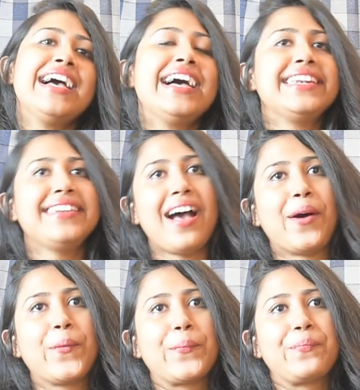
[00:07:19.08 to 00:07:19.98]

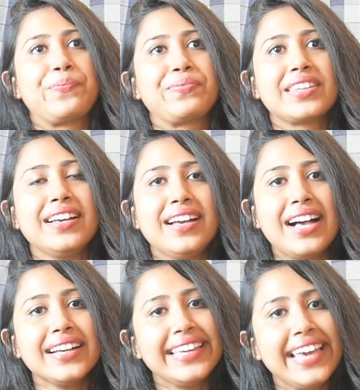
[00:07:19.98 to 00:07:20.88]
Now,
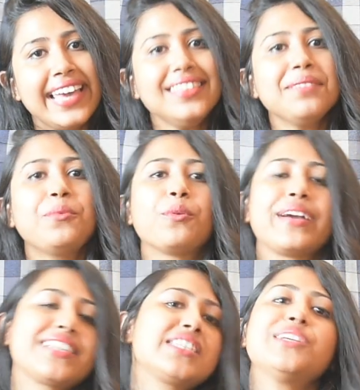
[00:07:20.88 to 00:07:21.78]
again the
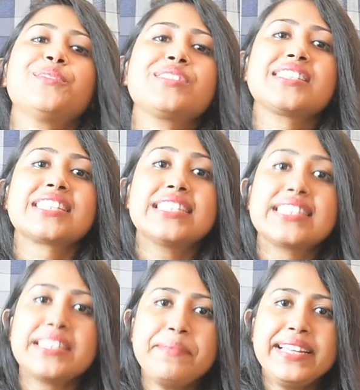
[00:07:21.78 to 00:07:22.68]
poet uses a
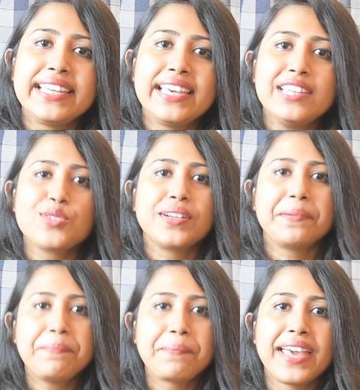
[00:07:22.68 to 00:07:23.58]
simile to
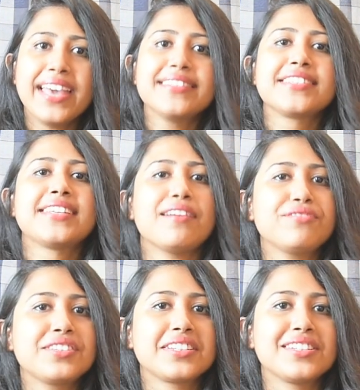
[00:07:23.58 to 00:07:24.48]
compare the
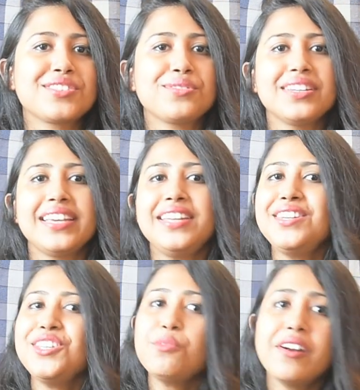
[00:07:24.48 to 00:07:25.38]
daffodils to the
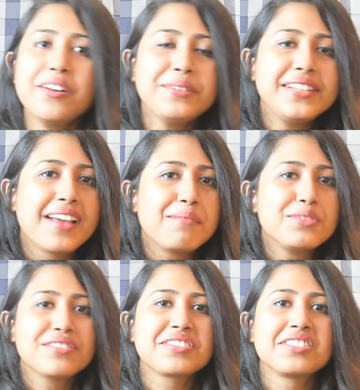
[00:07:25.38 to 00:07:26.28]
innumerable number
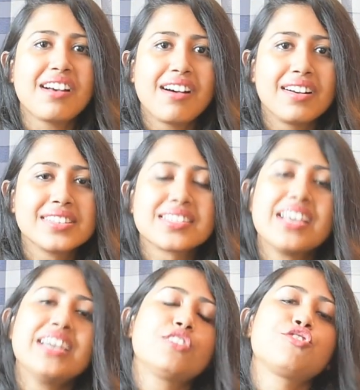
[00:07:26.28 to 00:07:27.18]
of stars
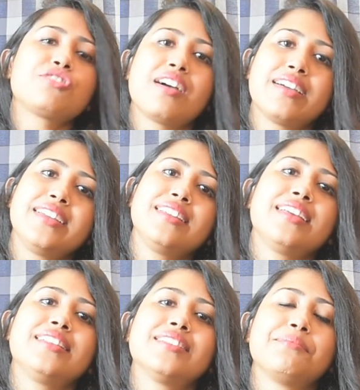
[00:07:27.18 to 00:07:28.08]
that shine
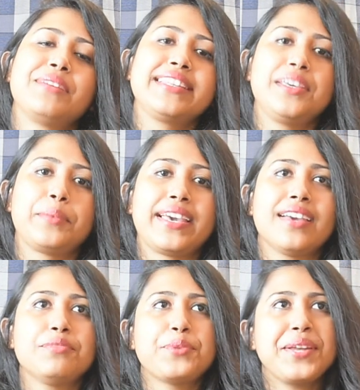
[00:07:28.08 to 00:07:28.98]
in the Milky Way.
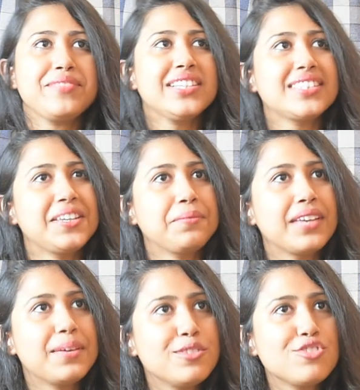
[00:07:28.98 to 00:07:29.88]
When we see
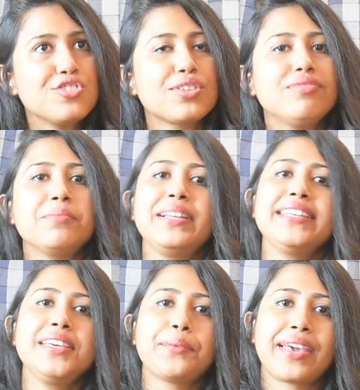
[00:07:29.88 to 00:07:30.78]
images of a
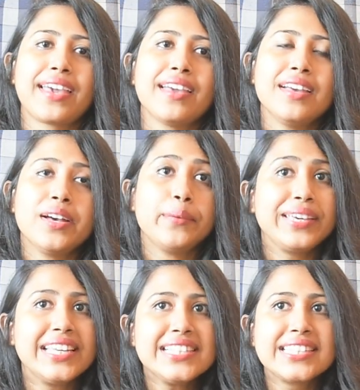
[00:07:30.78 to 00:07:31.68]
Milky Way, we
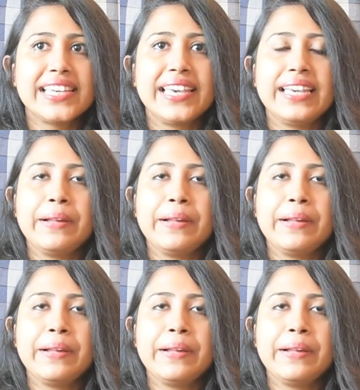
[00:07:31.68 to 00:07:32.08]
can see